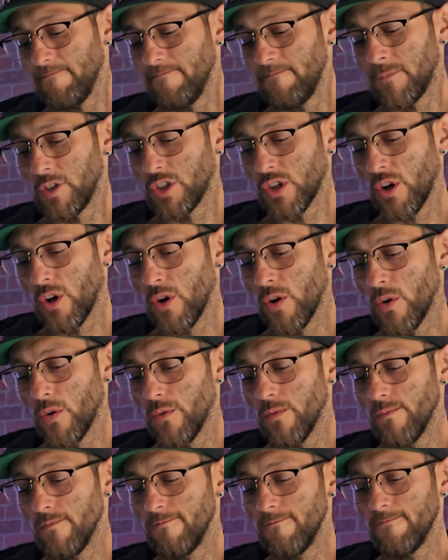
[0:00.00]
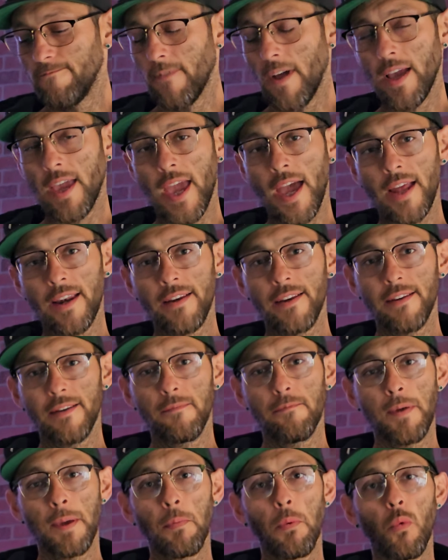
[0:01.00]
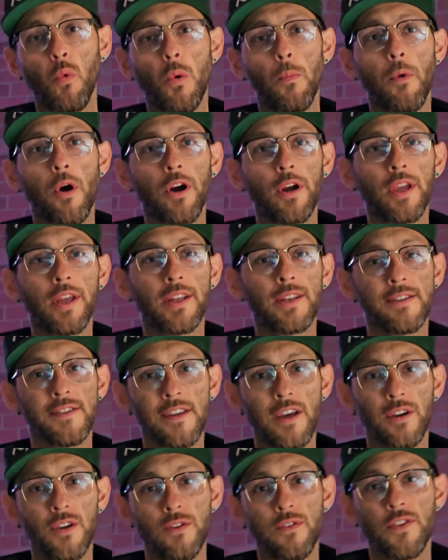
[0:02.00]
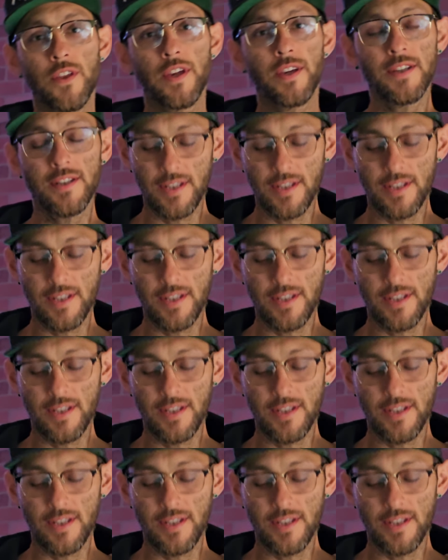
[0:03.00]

So Again, people will market and sell you things